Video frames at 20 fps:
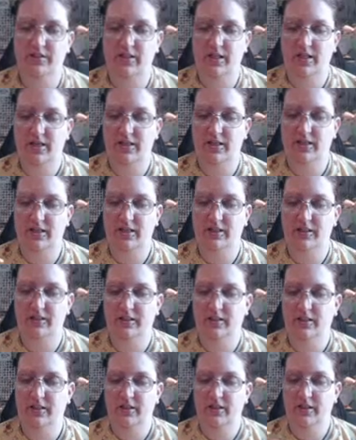adding
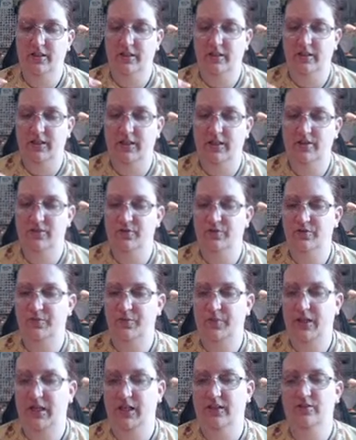a layer of
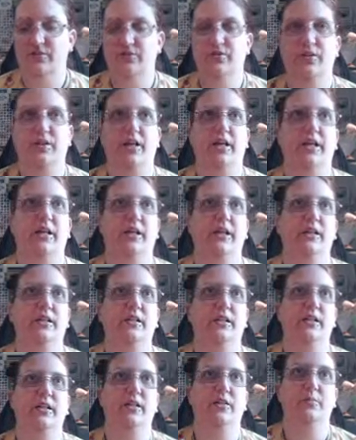paint so that I can
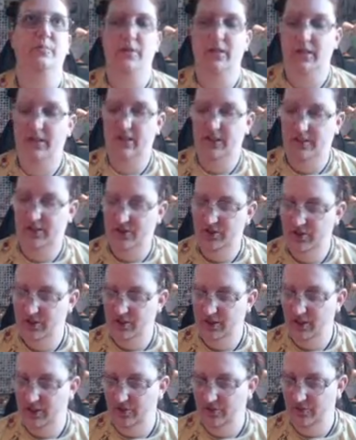clean up my edge
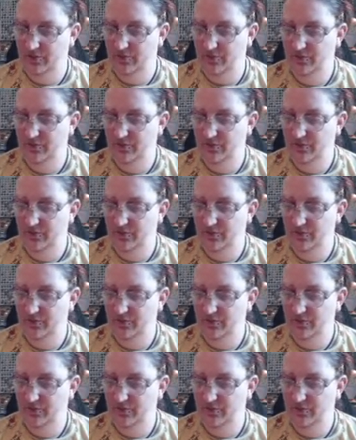here,